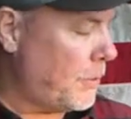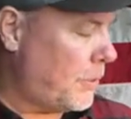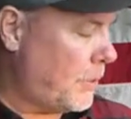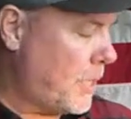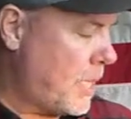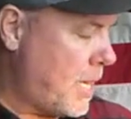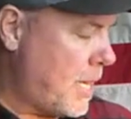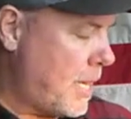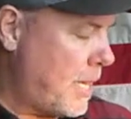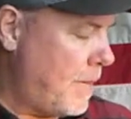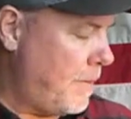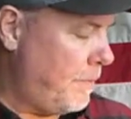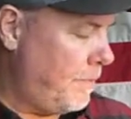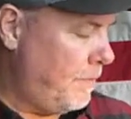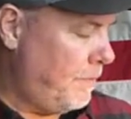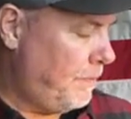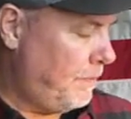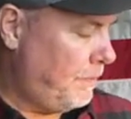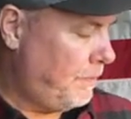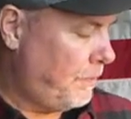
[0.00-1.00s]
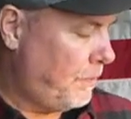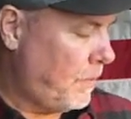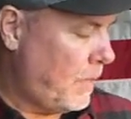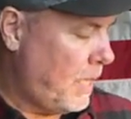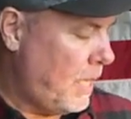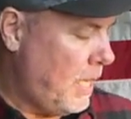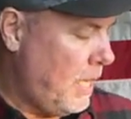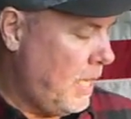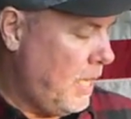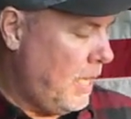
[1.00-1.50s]
time,
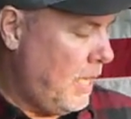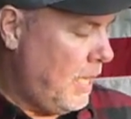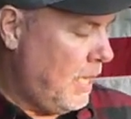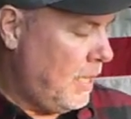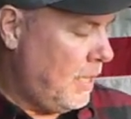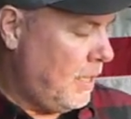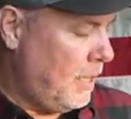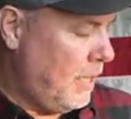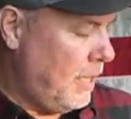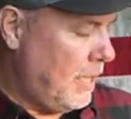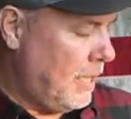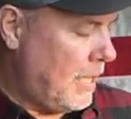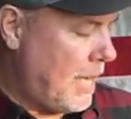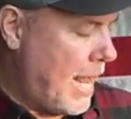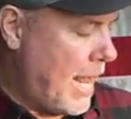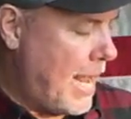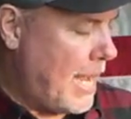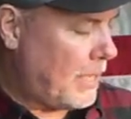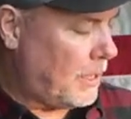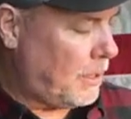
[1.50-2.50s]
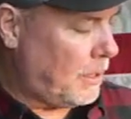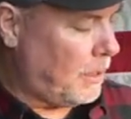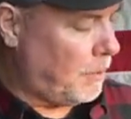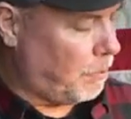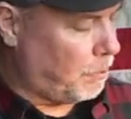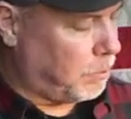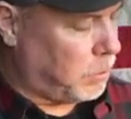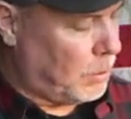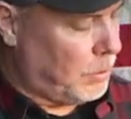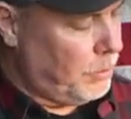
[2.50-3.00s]
it actually
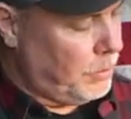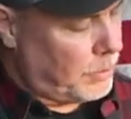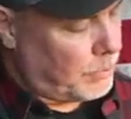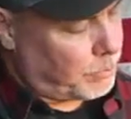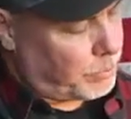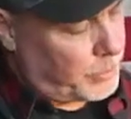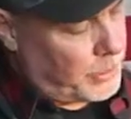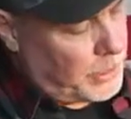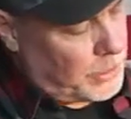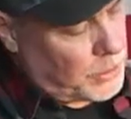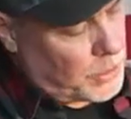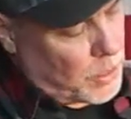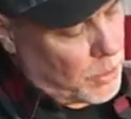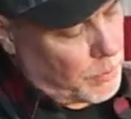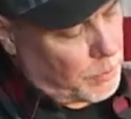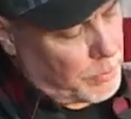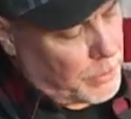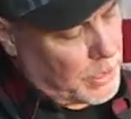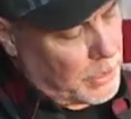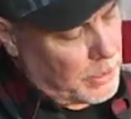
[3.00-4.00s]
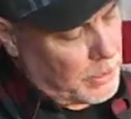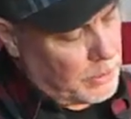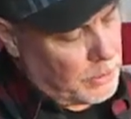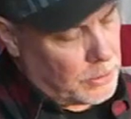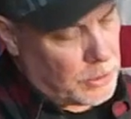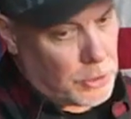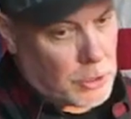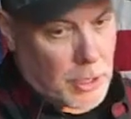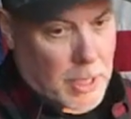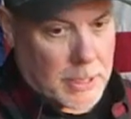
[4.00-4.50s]
blew the breech open
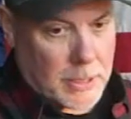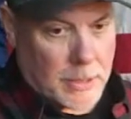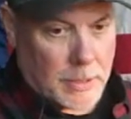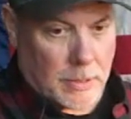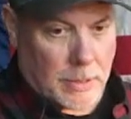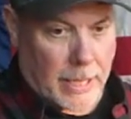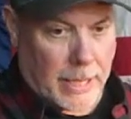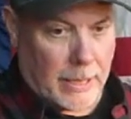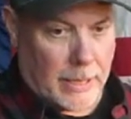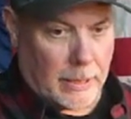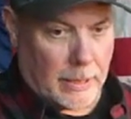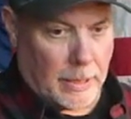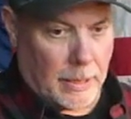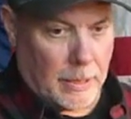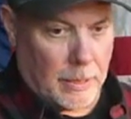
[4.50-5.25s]
just slightly,